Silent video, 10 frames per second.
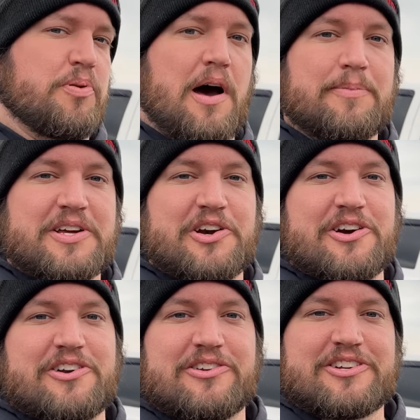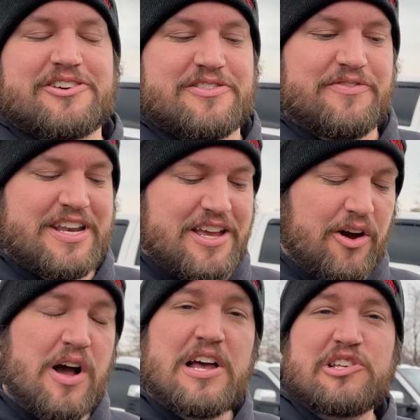probably heard earlier in the
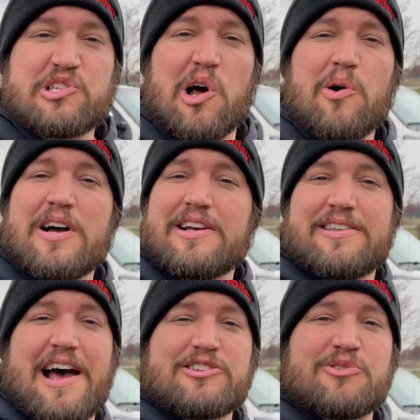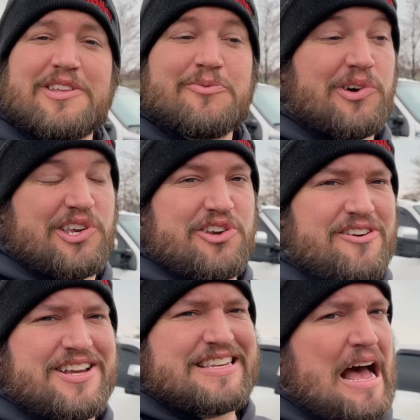video. So naturally, we're
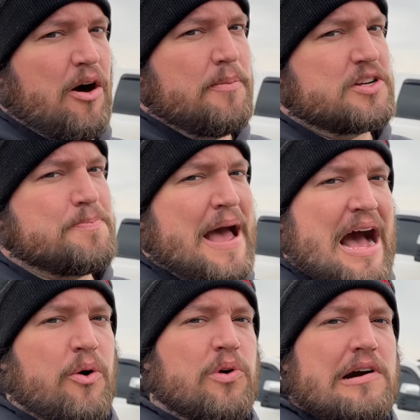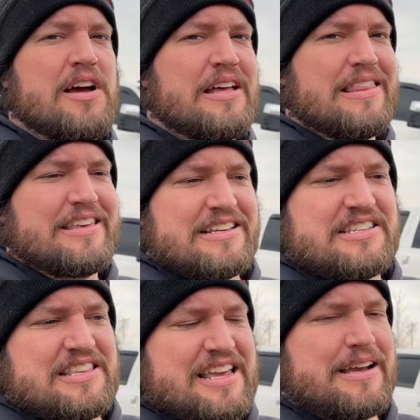curious how much power this
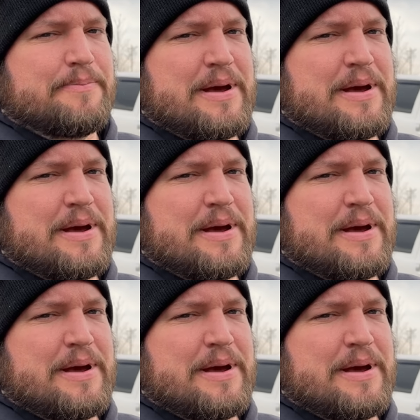thing